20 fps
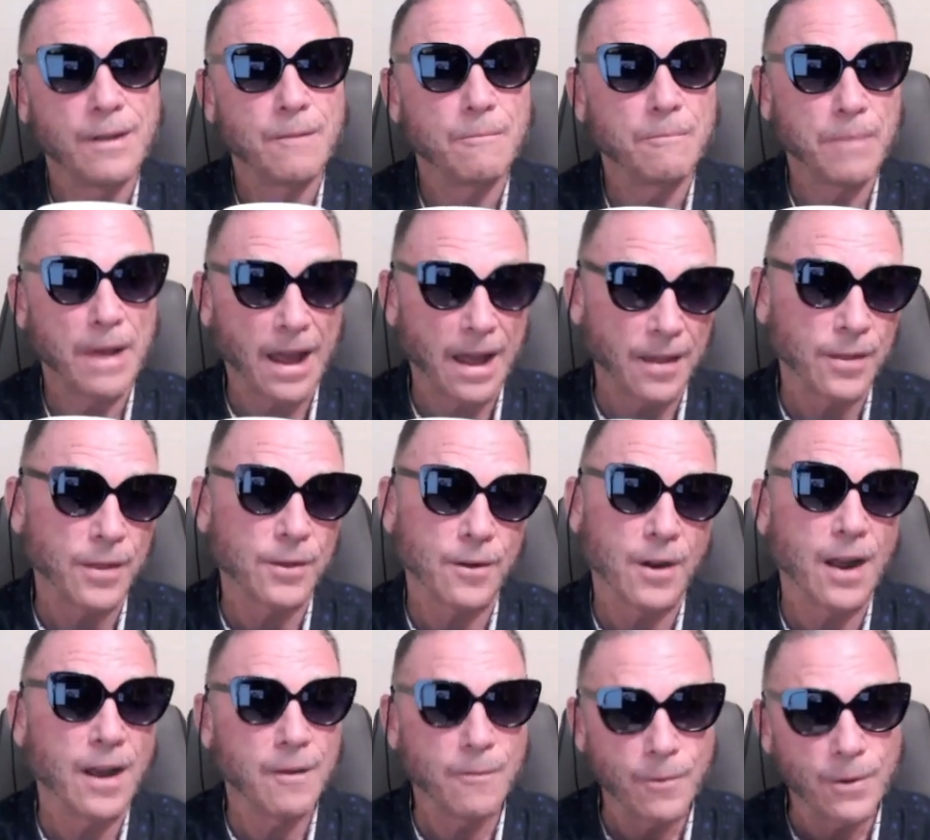Panther,
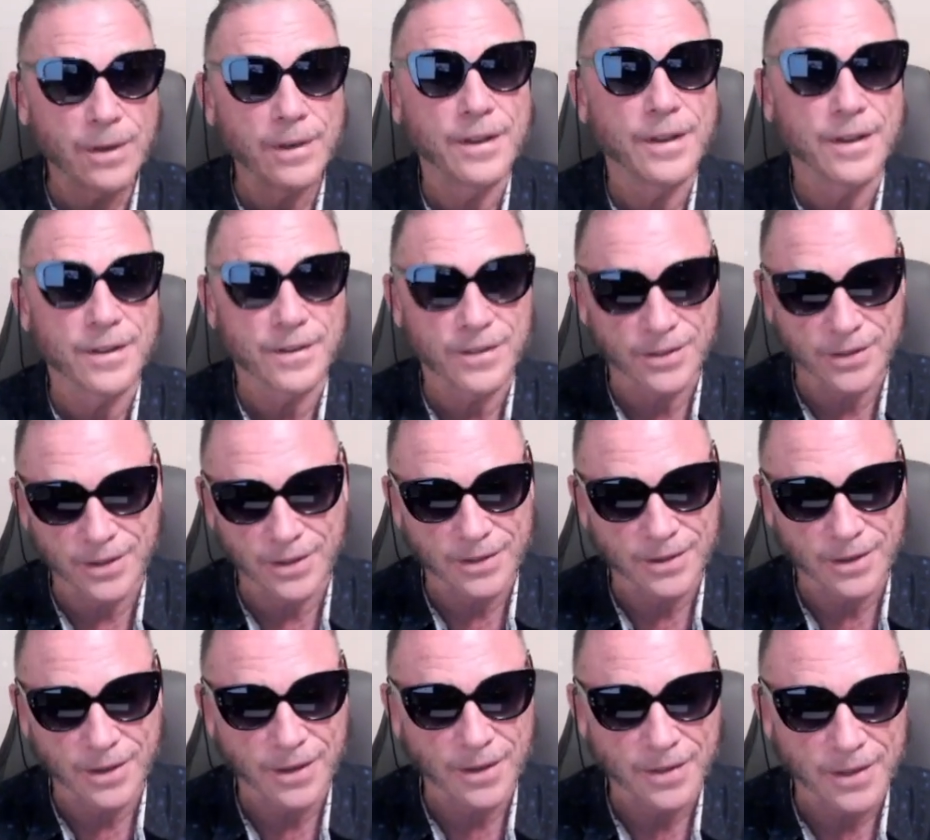I really
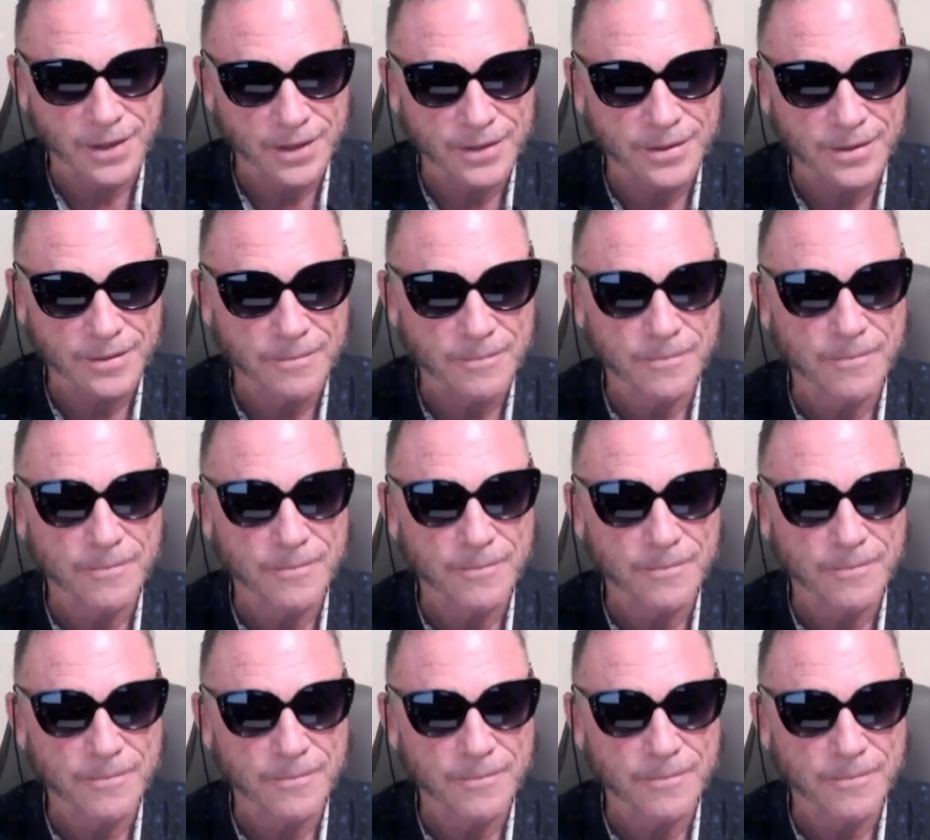insist on this.